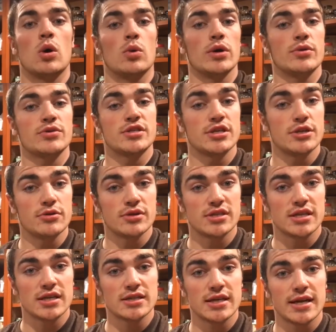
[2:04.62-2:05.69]
we will see you at
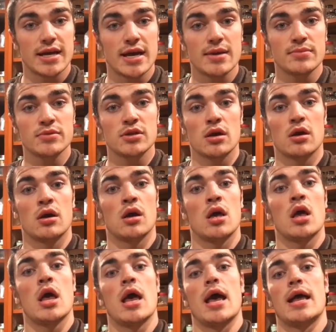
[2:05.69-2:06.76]
6 a.m.s,
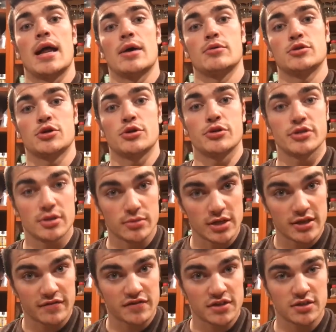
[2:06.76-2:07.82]
and I will show you some
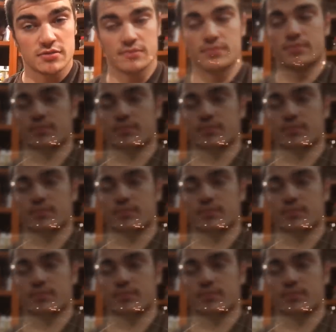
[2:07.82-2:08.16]
lifts.